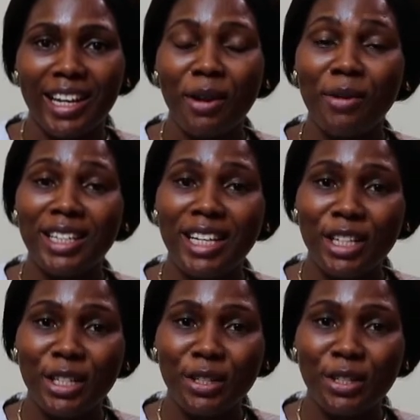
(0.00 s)
a
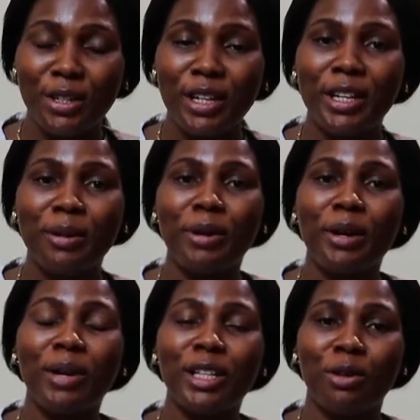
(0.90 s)
resident doctor in the
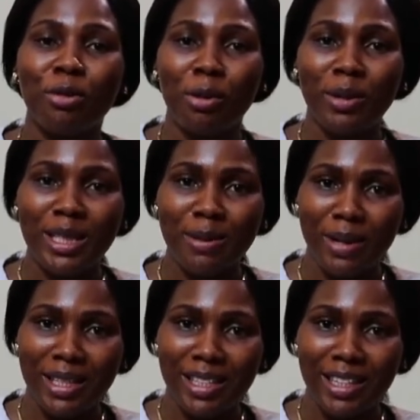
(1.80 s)
Department of Community
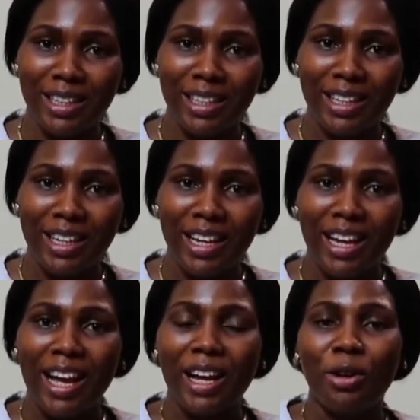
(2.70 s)
Medicine.
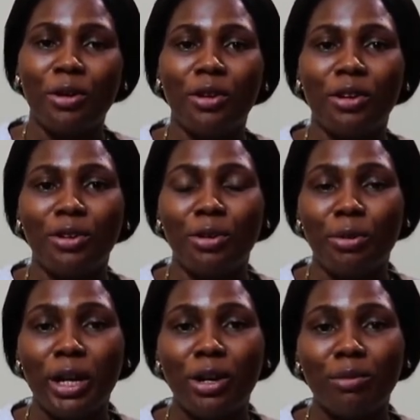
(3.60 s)
You're
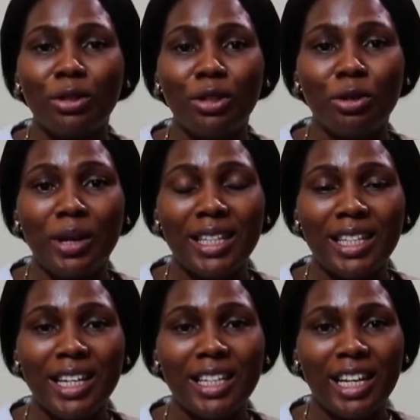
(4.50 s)
welcome to UNTH
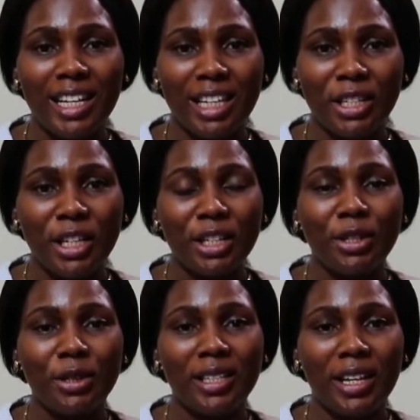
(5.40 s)
Health
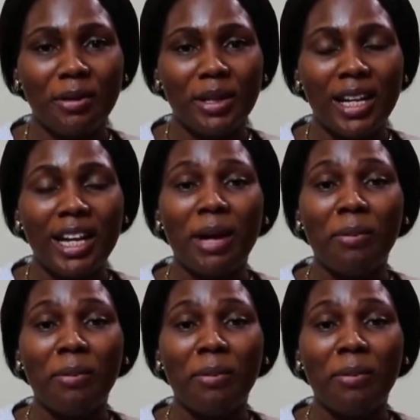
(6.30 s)
Education Series, and